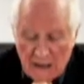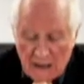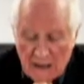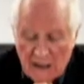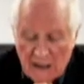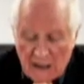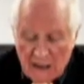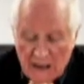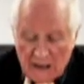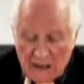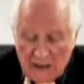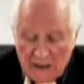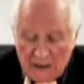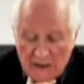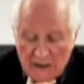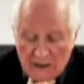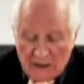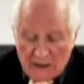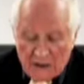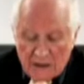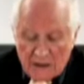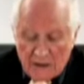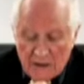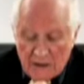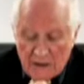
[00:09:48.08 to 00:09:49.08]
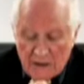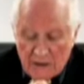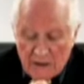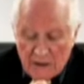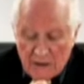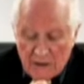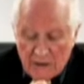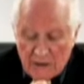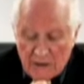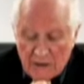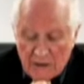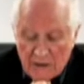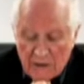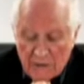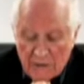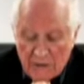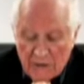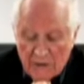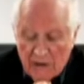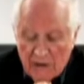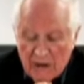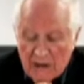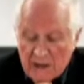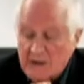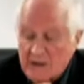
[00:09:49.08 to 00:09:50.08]
And there were
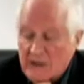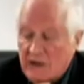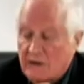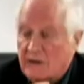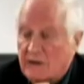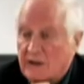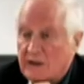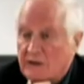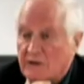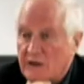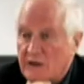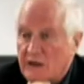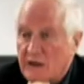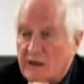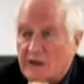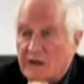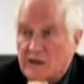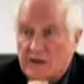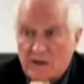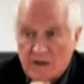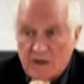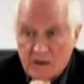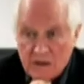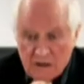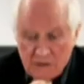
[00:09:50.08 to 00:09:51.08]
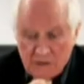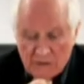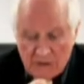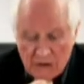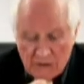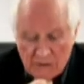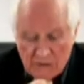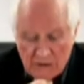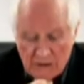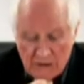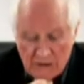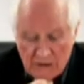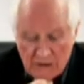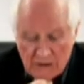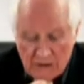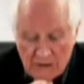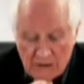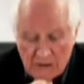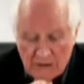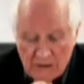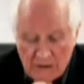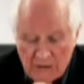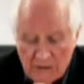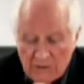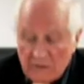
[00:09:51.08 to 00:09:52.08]
people like Terry Green and Sid
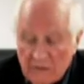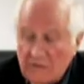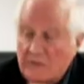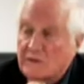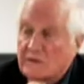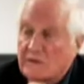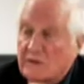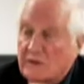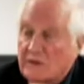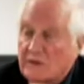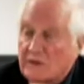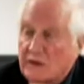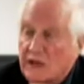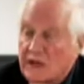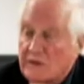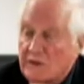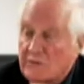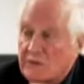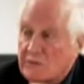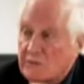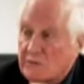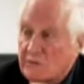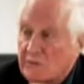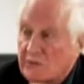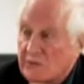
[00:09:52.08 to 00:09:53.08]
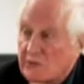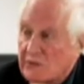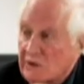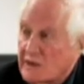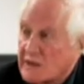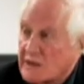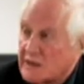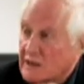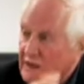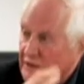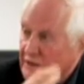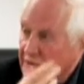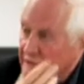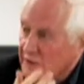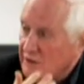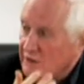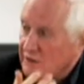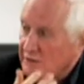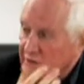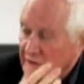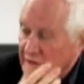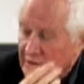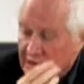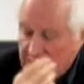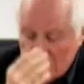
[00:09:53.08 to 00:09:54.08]
Robison who came on board. I
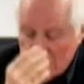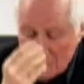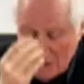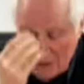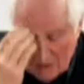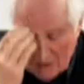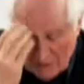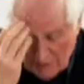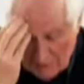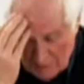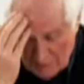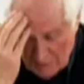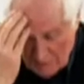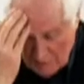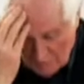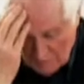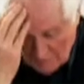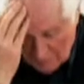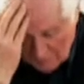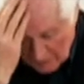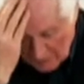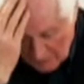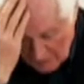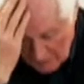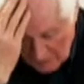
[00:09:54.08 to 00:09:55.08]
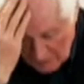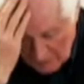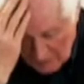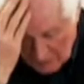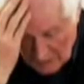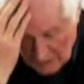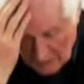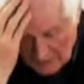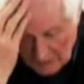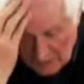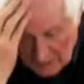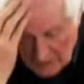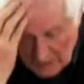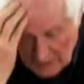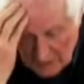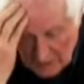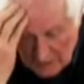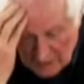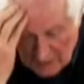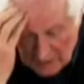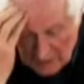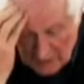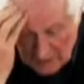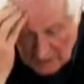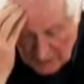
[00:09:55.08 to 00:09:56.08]
felt that, you know, if you tell
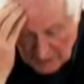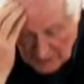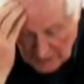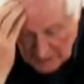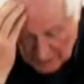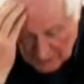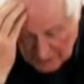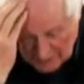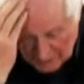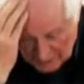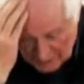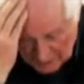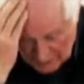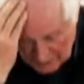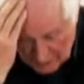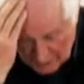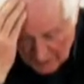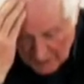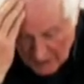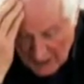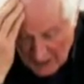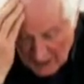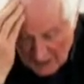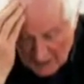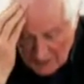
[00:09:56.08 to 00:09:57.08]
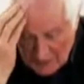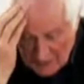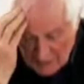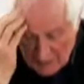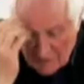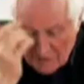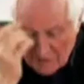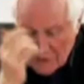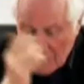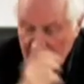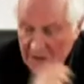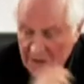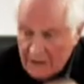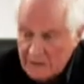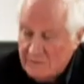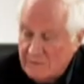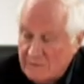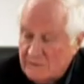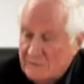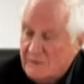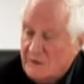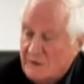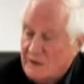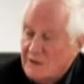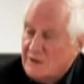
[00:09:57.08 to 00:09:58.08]
as they had to tell a
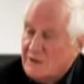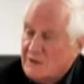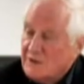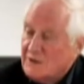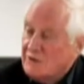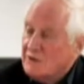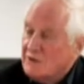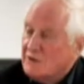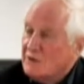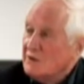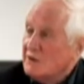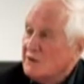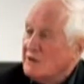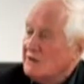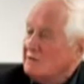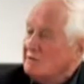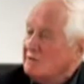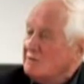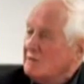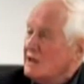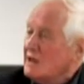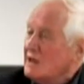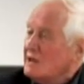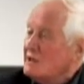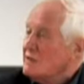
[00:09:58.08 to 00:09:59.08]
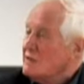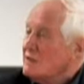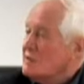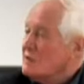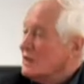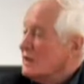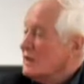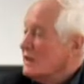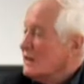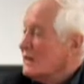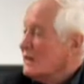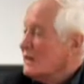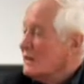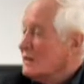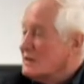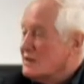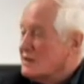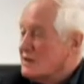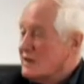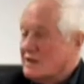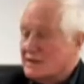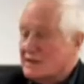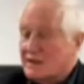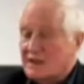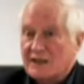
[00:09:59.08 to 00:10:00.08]
story interestingly and
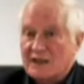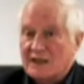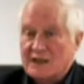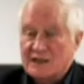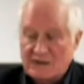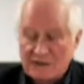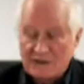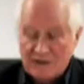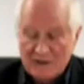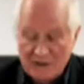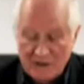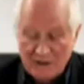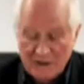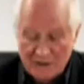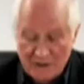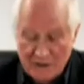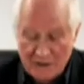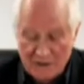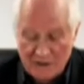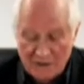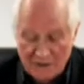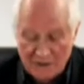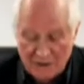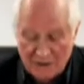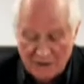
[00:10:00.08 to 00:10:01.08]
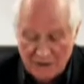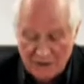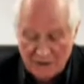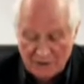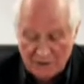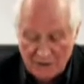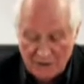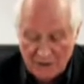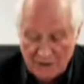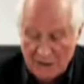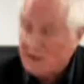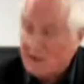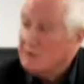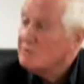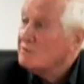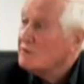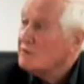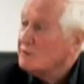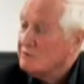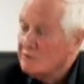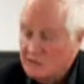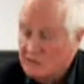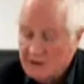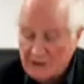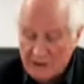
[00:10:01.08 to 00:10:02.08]
excitingly in 30 seconds, they were the kind of
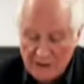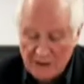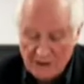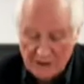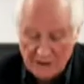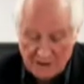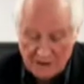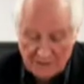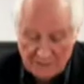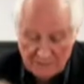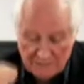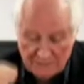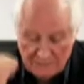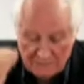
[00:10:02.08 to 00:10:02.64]
people we needed.